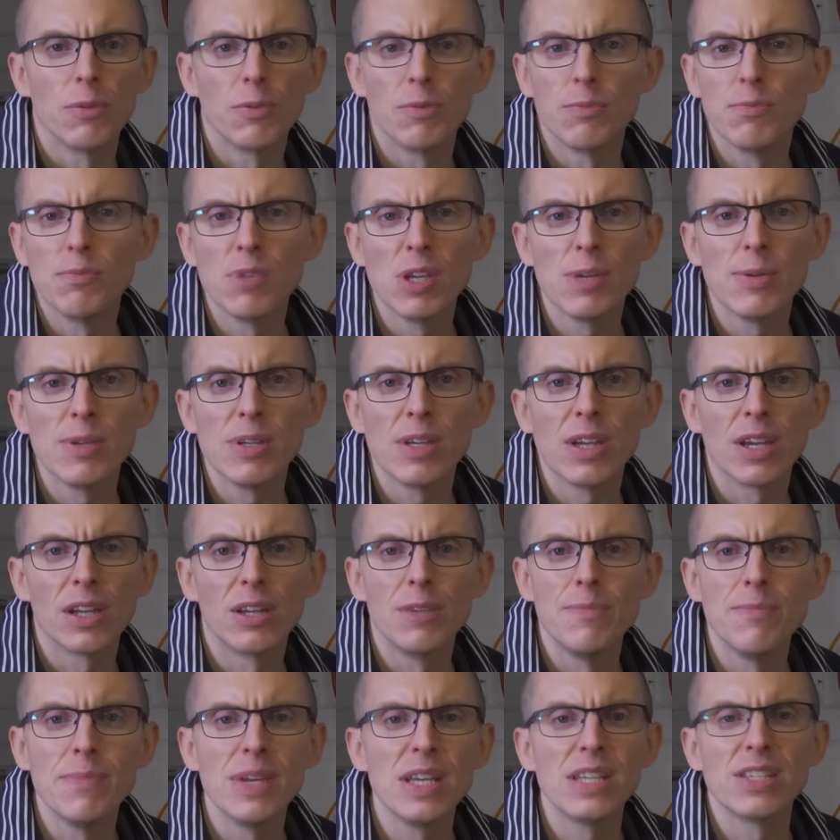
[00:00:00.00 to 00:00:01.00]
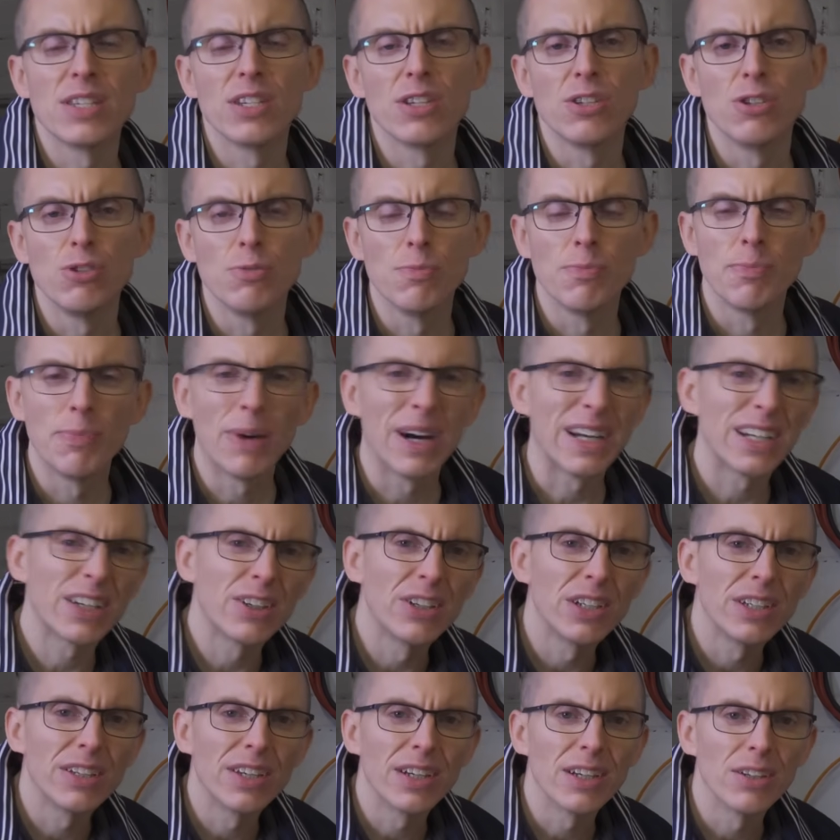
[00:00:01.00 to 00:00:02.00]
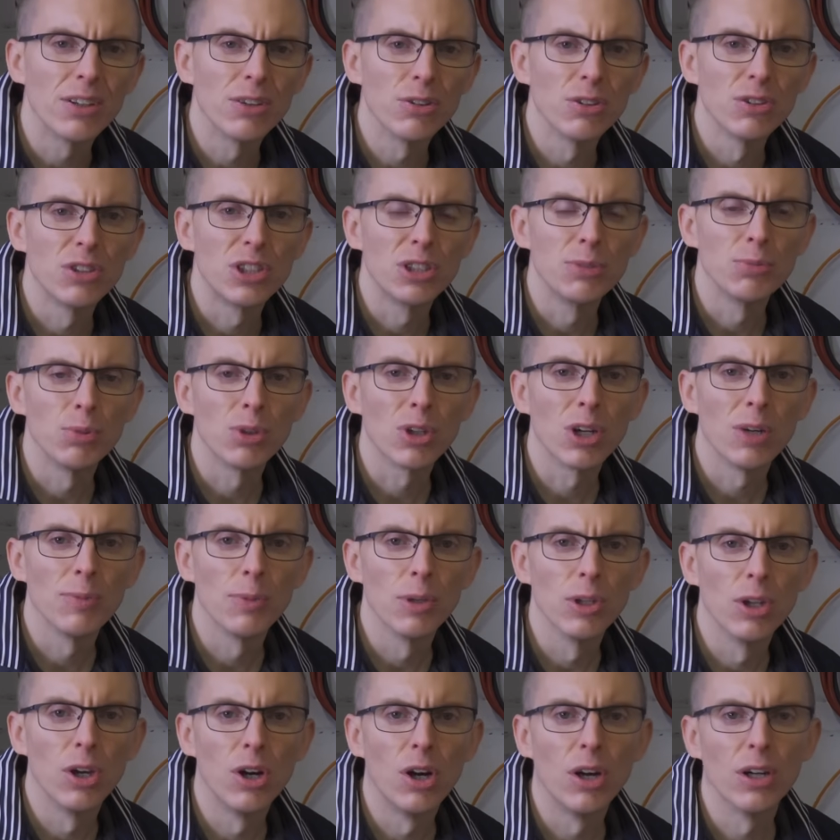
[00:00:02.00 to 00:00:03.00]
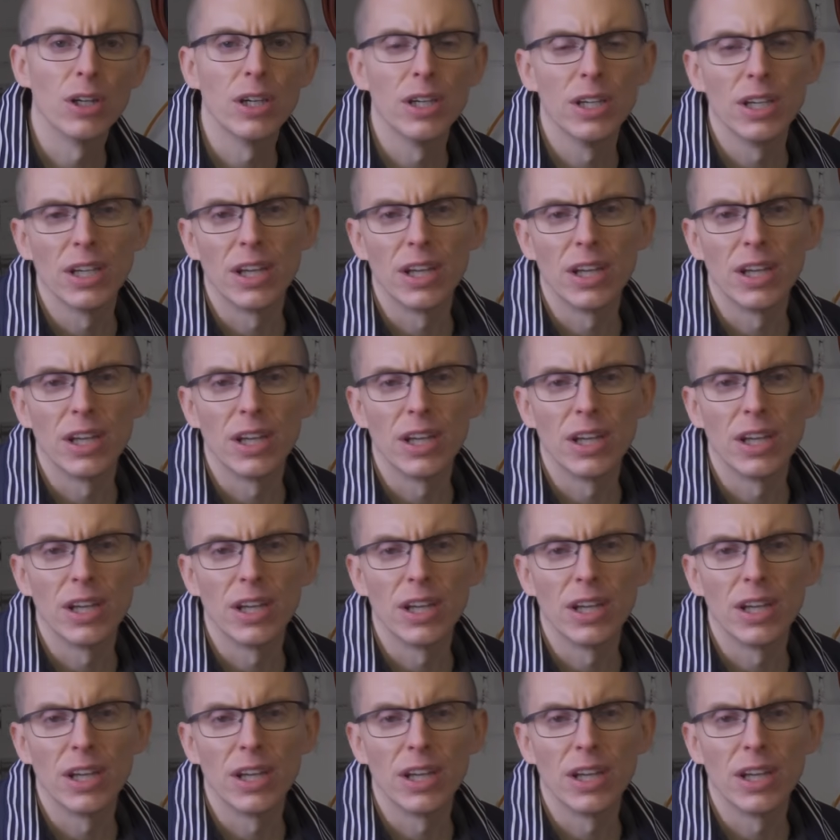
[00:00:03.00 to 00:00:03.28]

Maybe an amazing new battery technology will come along,